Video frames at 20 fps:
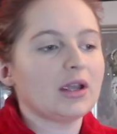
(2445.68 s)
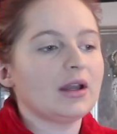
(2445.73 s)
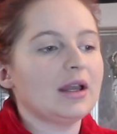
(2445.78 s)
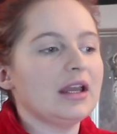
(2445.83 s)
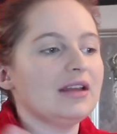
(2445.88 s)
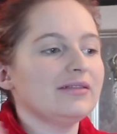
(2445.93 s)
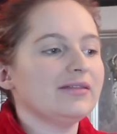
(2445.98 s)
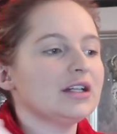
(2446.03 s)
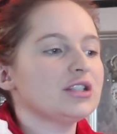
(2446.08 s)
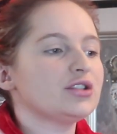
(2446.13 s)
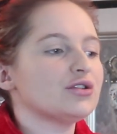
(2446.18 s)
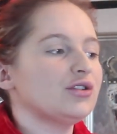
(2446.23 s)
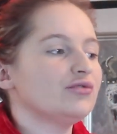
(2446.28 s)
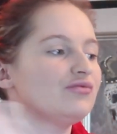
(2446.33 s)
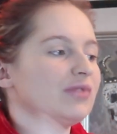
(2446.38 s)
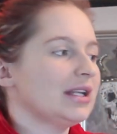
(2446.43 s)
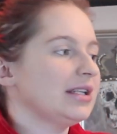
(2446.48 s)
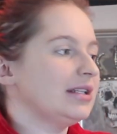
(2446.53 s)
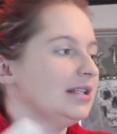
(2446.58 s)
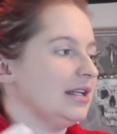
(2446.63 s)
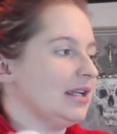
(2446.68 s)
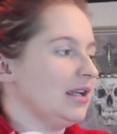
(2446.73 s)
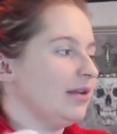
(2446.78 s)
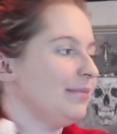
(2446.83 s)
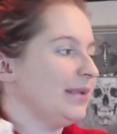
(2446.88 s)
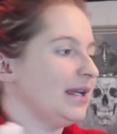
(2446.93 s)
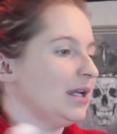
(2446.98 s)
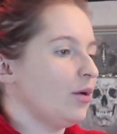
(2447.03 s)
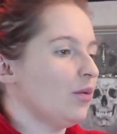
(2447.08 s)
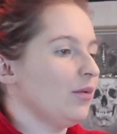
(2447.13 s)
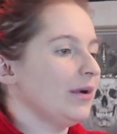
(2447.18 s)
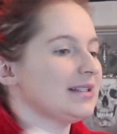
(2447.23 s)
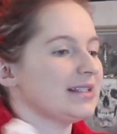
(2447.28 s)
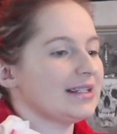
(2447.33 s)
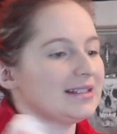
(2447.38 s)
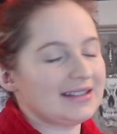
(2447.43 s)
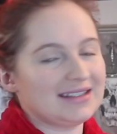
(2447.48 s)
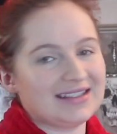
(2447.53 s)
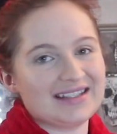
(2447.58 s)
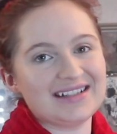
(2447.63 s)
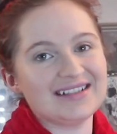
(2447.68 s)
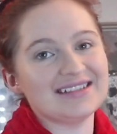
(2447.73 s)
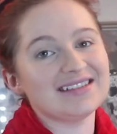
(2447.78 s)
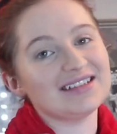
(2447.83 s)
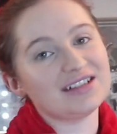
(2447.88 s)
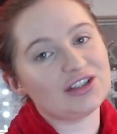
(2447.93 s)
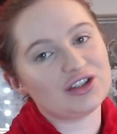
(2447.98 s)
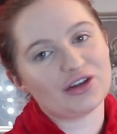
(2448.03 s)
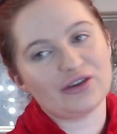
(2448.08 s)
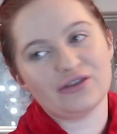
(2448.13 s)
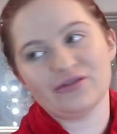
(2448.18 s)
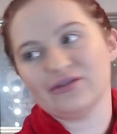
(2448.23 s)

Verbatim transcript: If I do a red lip, it always has the tendency to go